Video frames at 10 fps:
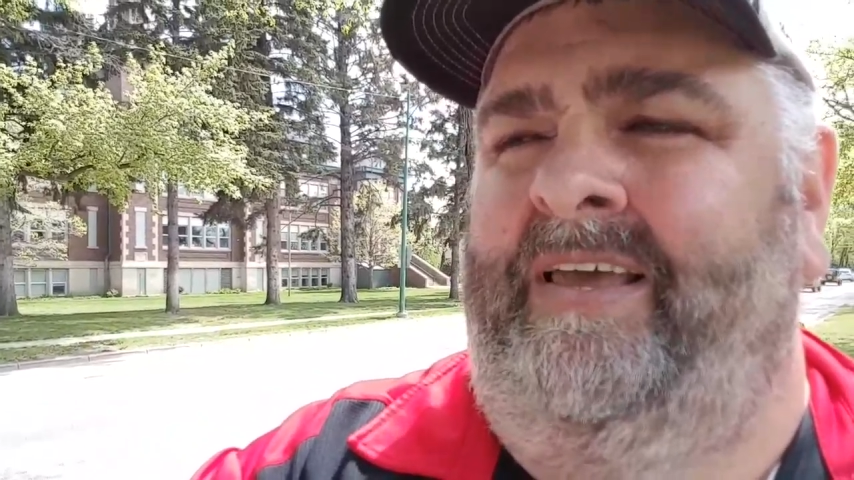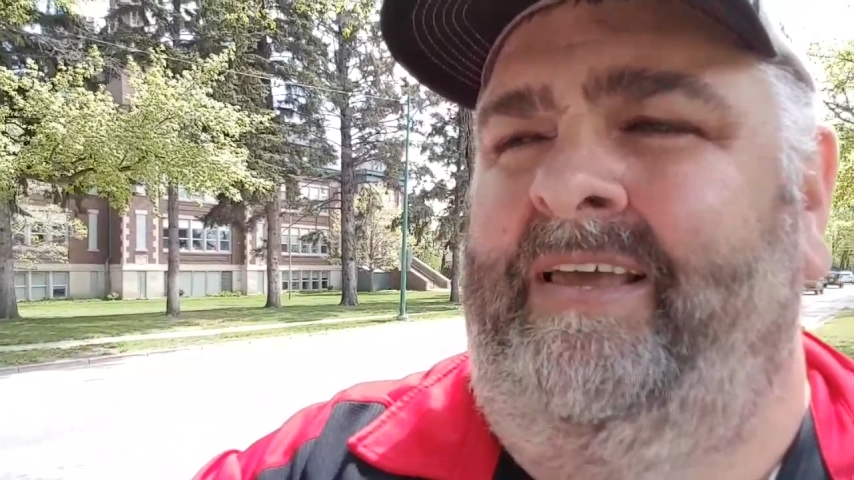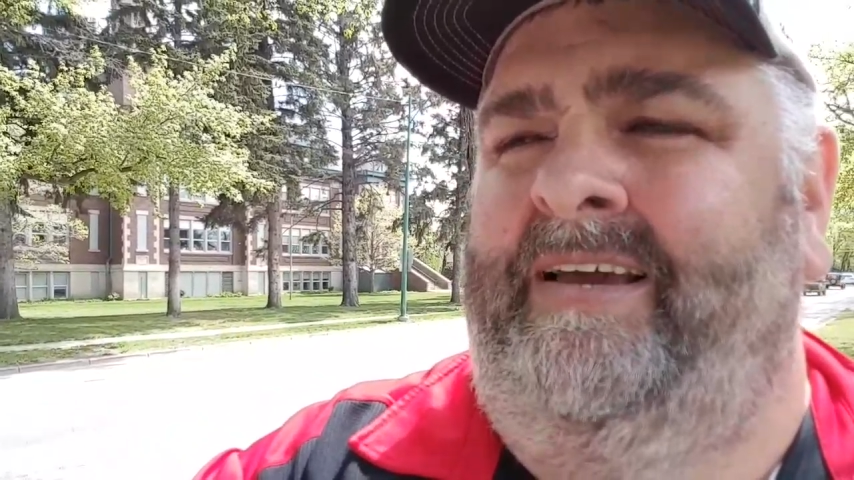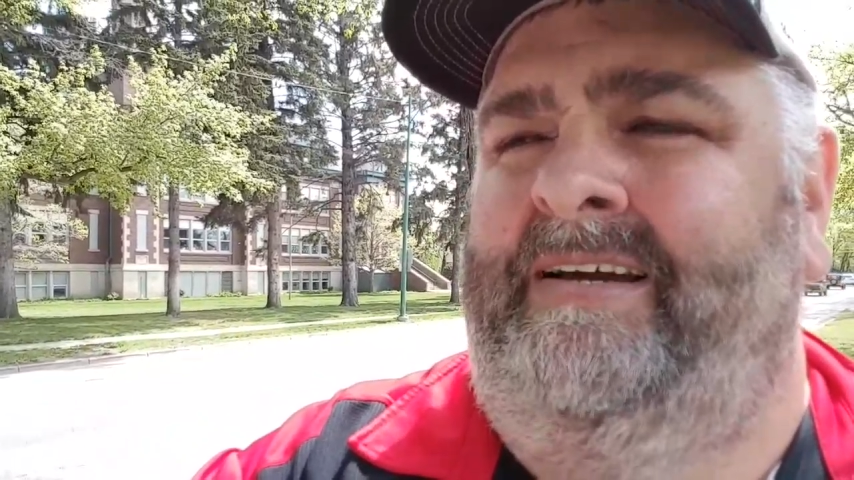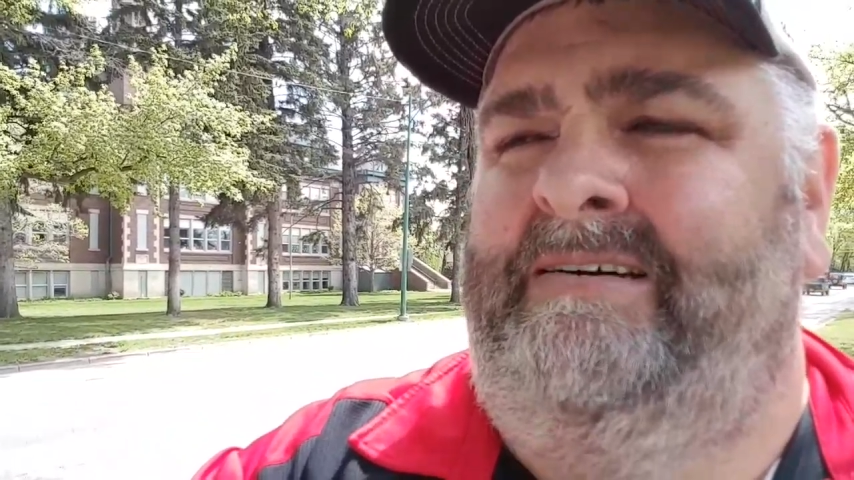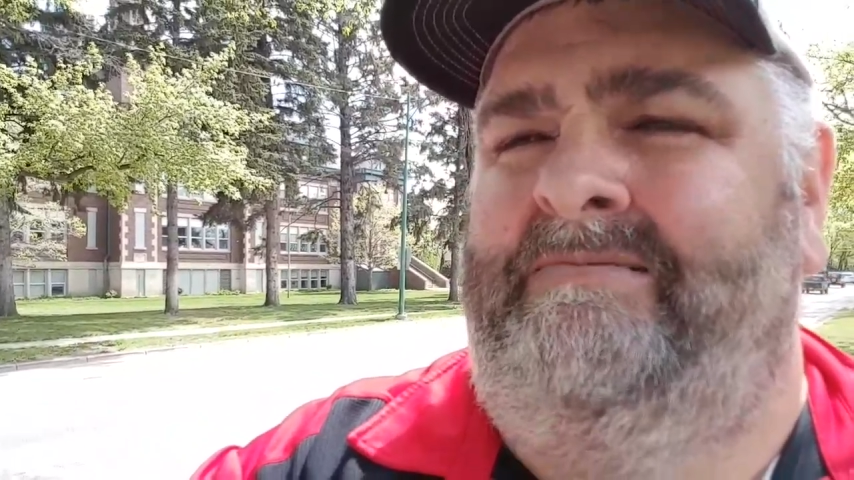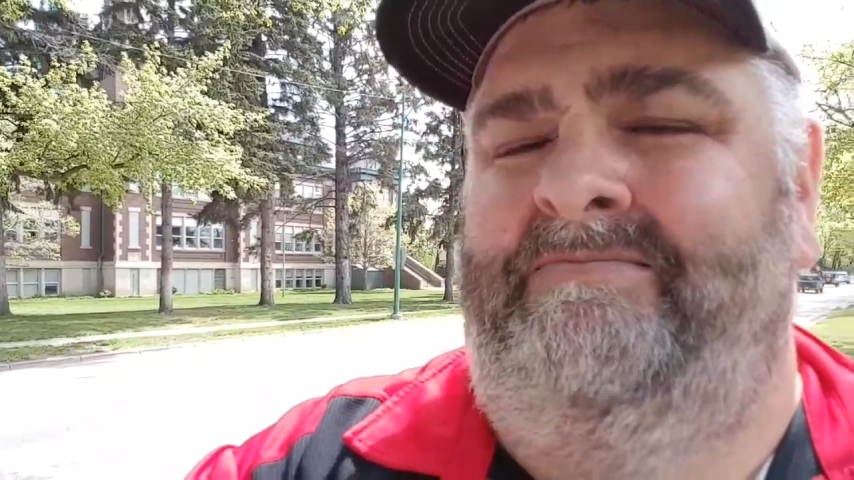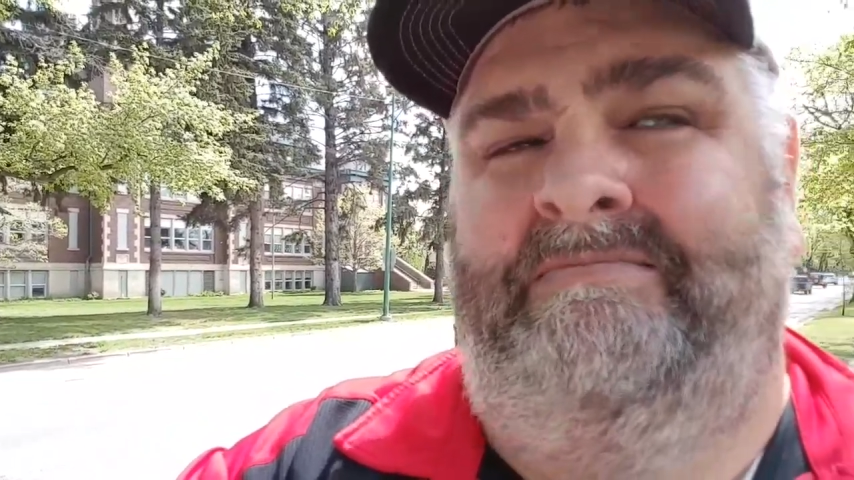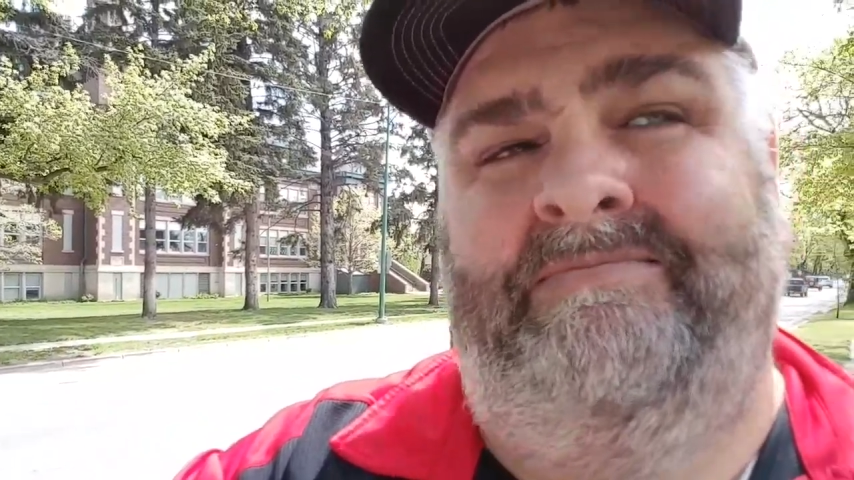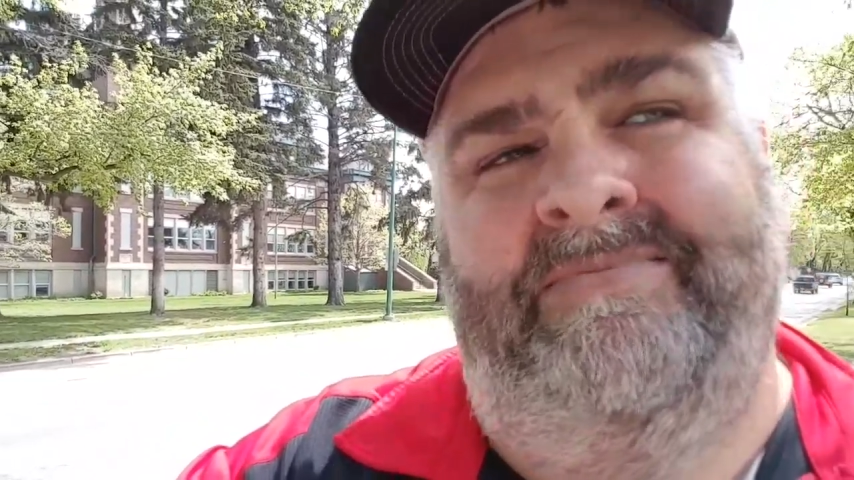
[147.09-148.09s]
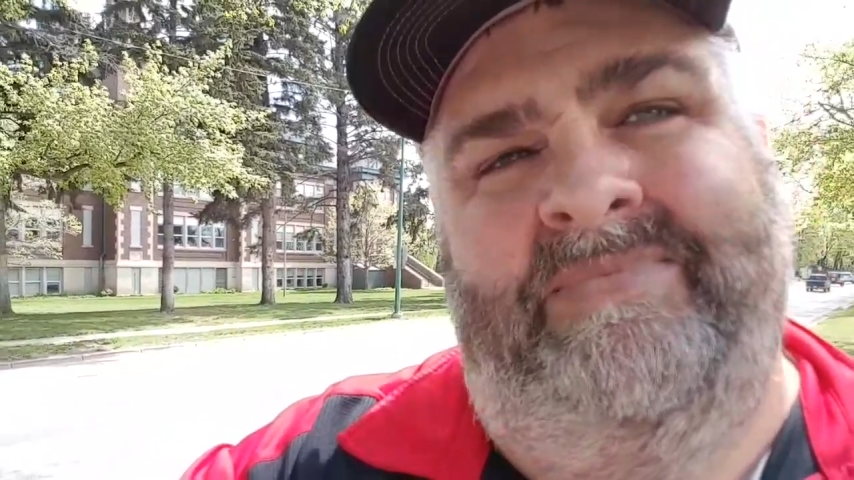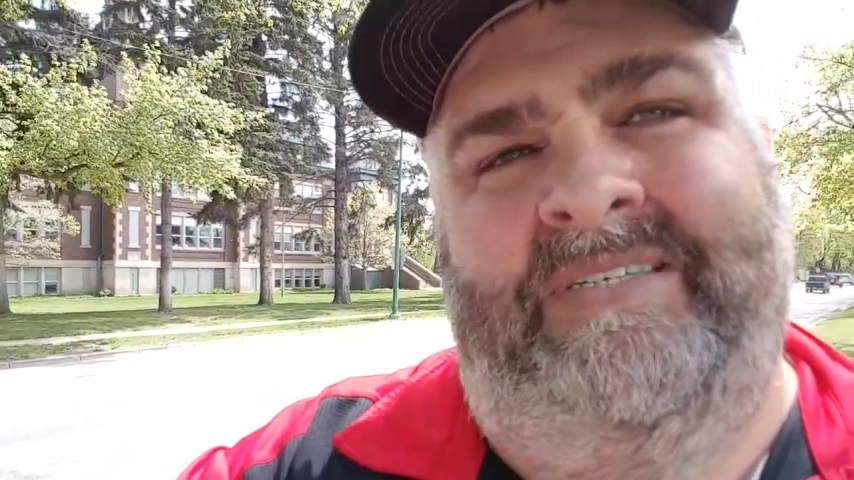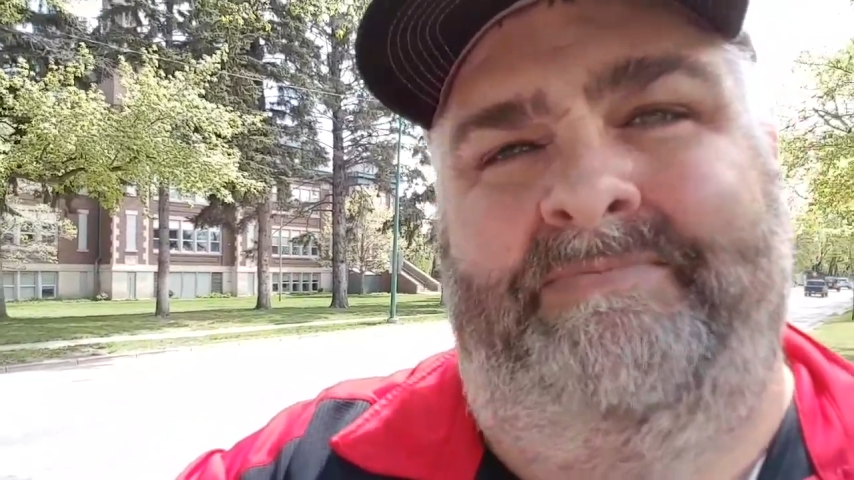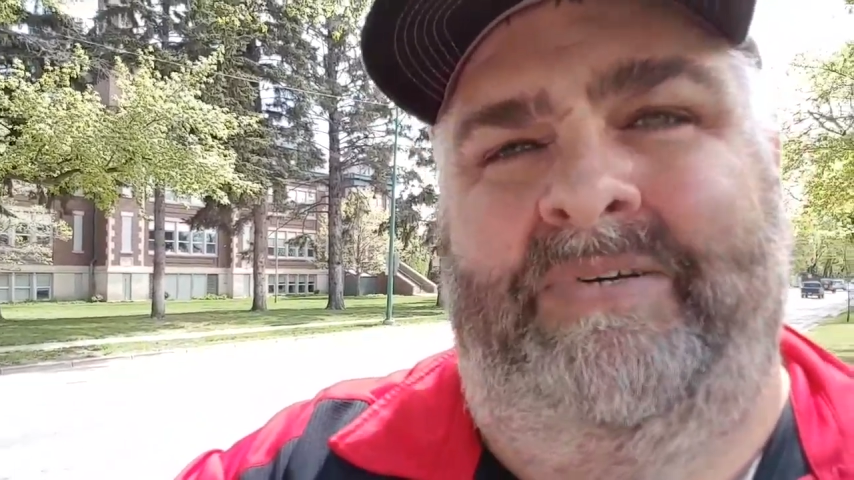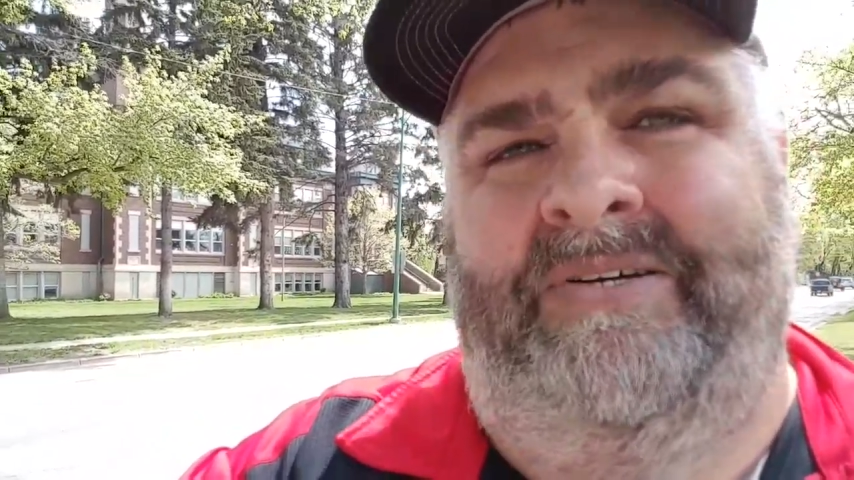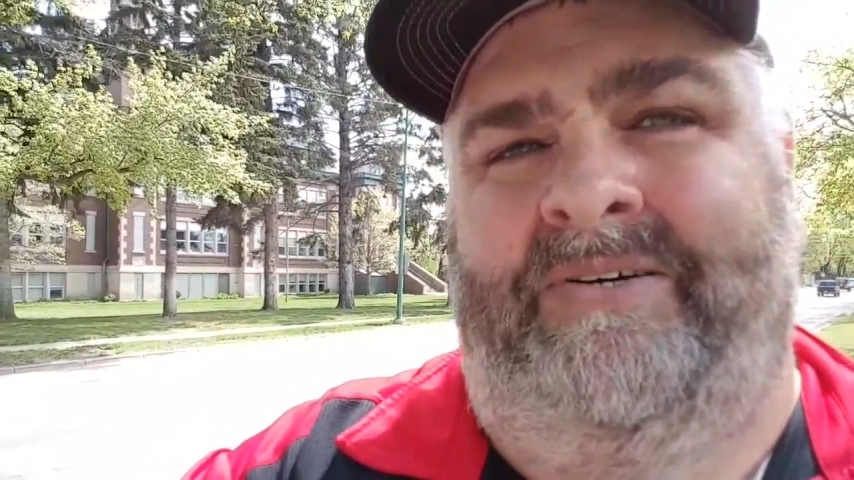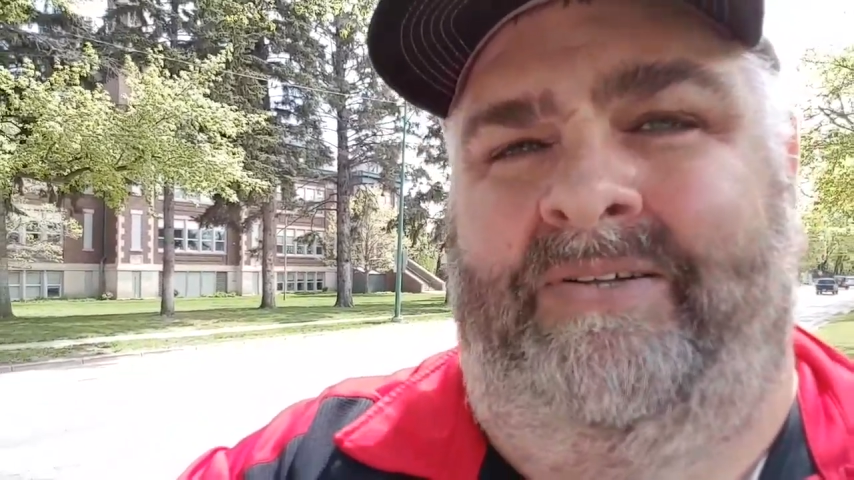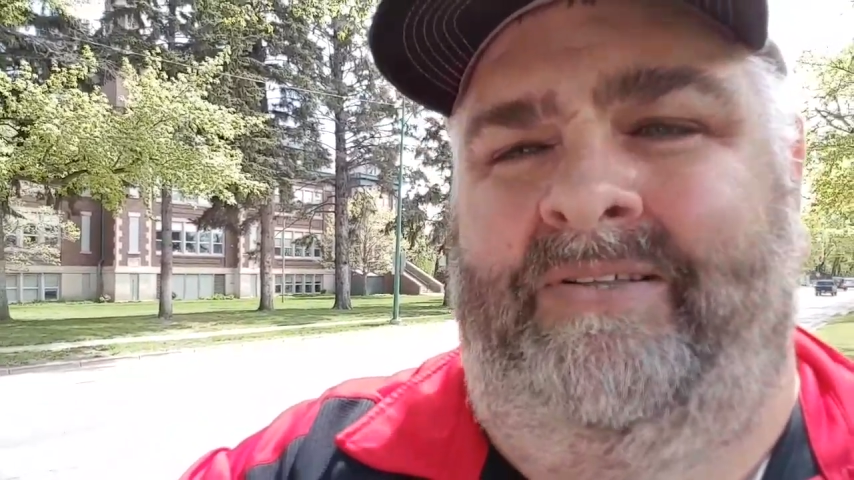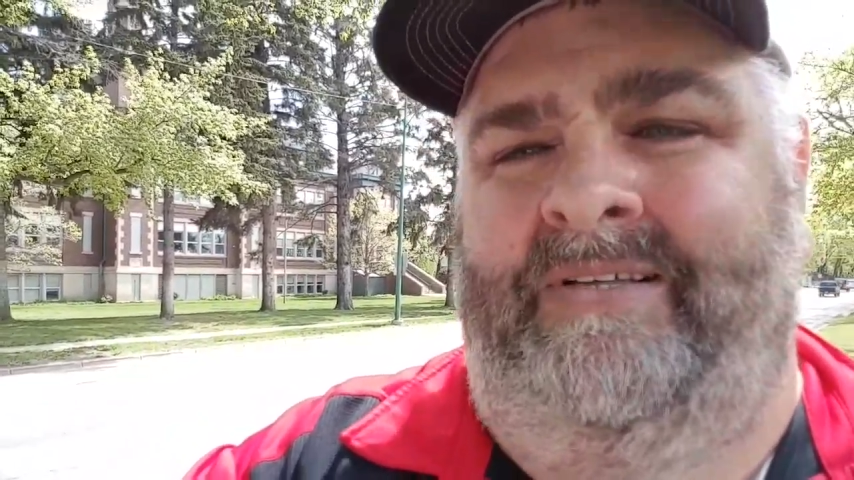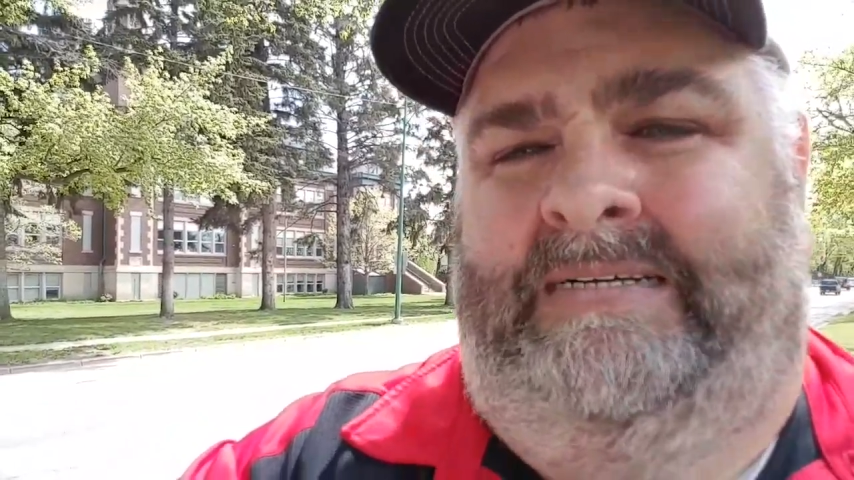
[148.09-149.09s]
like um,
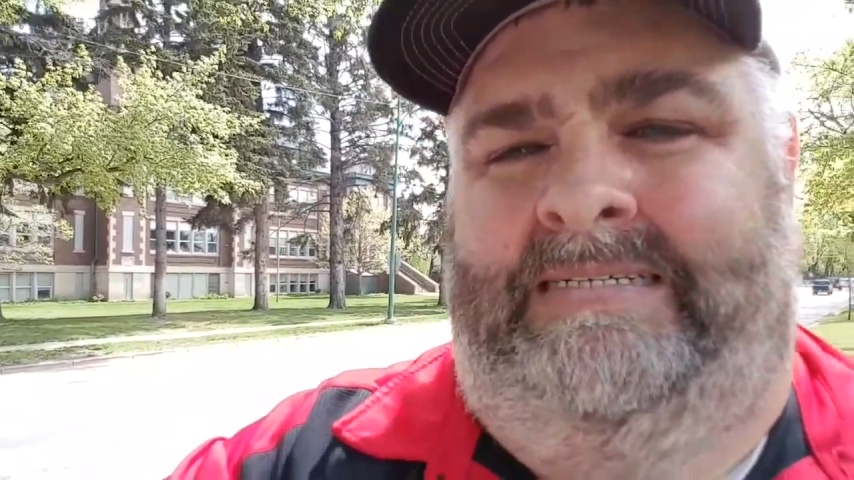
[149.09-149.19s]
typical,